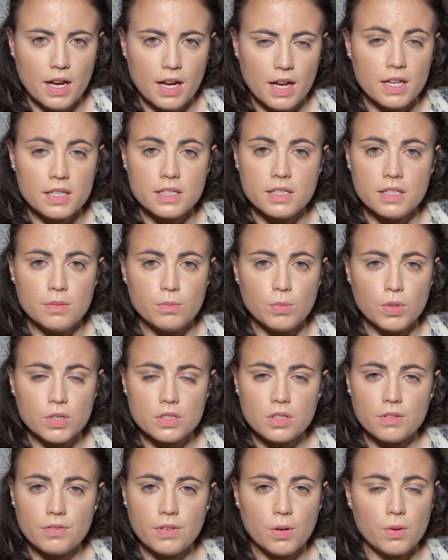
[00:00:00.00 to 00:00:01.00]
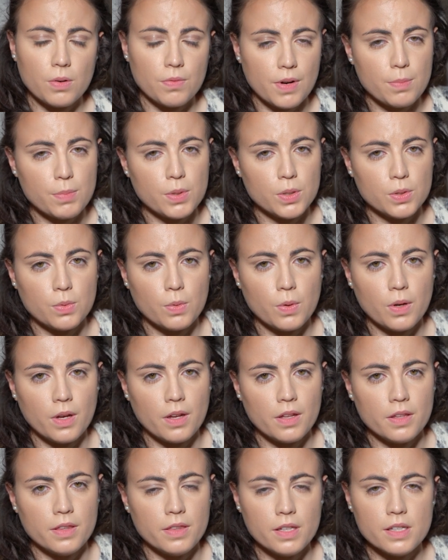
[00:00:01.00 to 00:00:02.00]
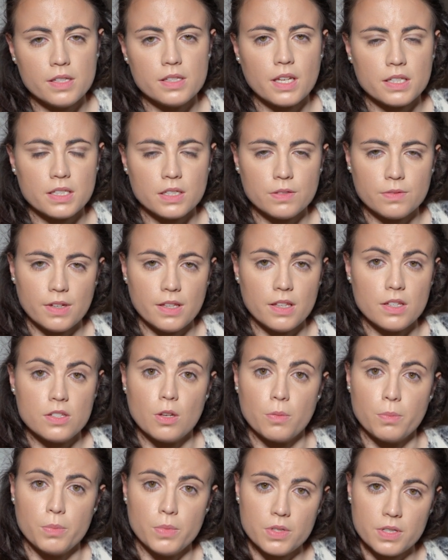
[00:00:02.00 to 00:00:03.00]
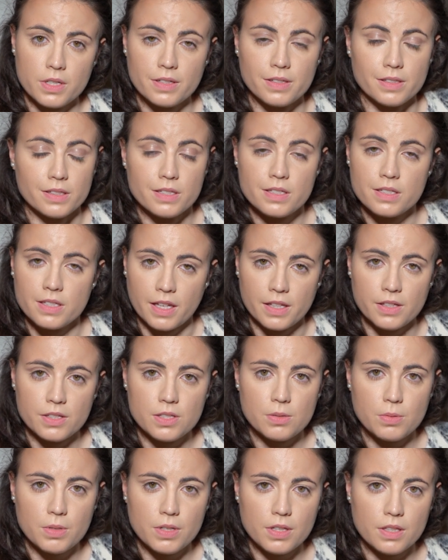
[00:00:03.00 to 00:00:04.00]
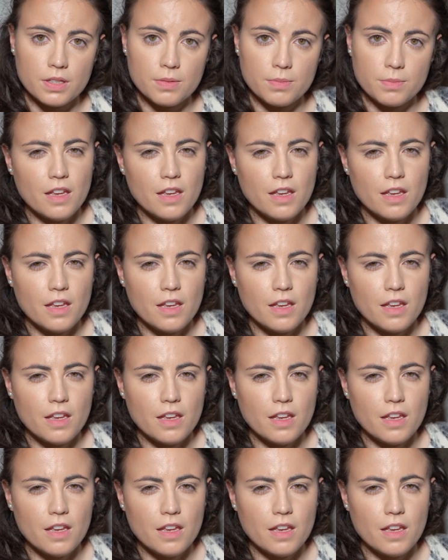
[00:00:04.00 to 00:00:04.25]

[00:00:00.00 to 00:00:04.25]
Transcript: As in most of our repertoire, this has already some musical sense to it.